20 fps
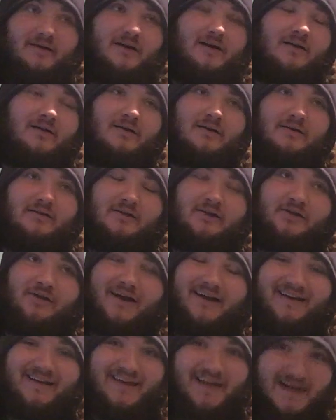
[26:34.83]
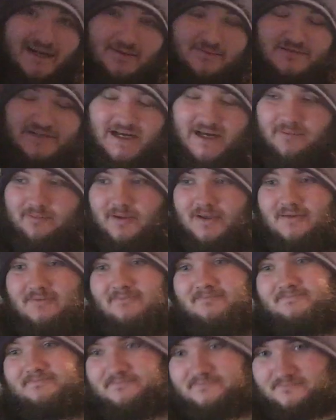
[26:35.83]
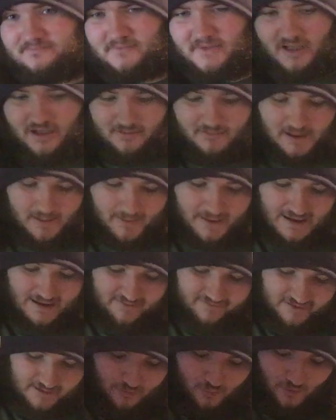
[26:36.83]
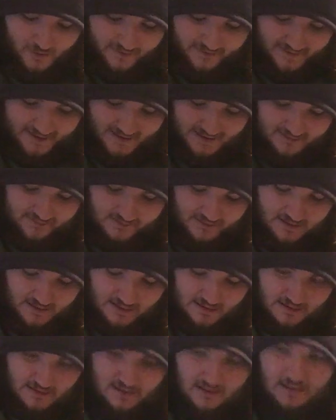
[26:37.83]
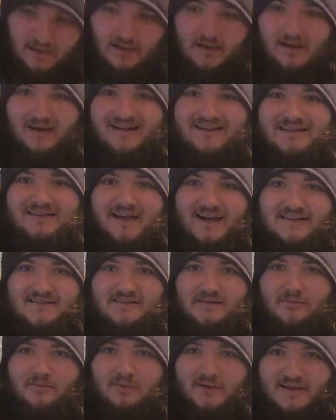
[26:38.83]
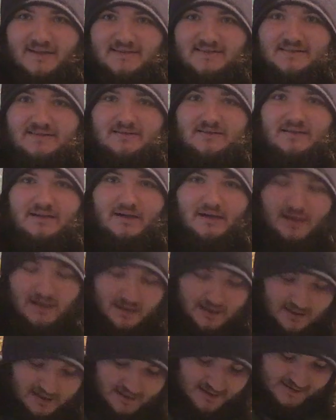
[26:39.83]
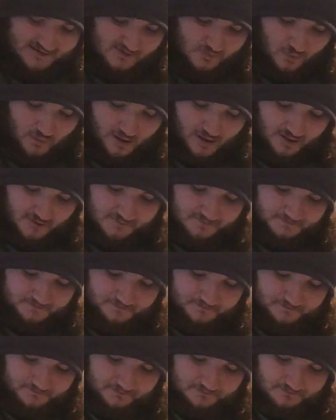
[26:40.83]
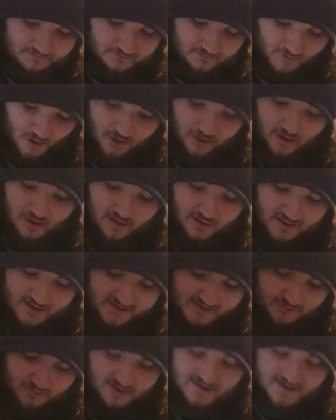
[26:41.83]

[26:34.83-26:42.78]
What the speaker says: the current United Kingdom champion, you know, maybe have him win that. Alexa Bliss as well. Or not Alexa